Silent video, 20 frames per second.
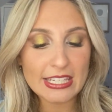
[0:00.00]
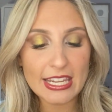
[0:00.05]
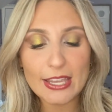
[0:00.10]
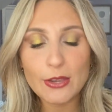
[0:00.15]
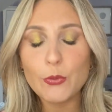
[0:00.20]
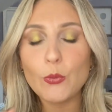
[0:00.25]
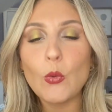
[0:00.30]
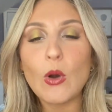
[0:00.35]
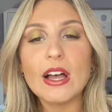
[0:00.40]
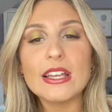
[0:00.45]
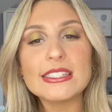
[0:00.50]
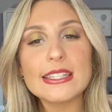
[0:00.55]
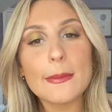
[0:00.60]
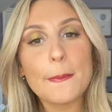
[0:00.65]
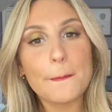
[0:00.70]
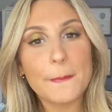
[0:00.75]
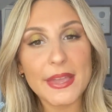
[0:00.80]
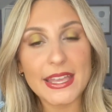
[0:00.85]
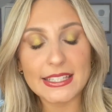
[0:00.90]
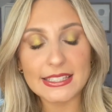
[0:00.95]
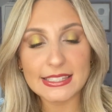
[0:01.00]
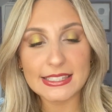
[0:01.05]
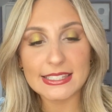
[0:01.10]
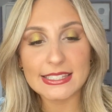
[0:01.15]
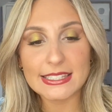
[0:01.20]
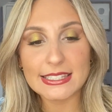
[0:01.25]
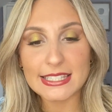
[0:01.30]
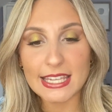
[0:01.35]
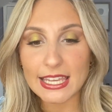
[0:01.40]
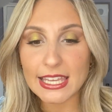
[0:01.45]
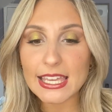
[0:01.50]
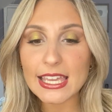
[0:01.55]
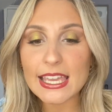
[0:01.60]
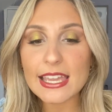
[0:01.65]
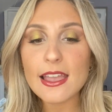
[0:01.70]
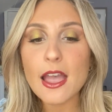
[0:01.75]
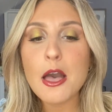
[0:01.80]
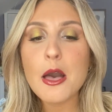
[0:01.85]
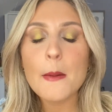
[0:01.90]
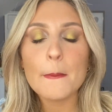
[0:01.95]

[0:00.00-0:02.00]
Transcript: It was a bit sticky,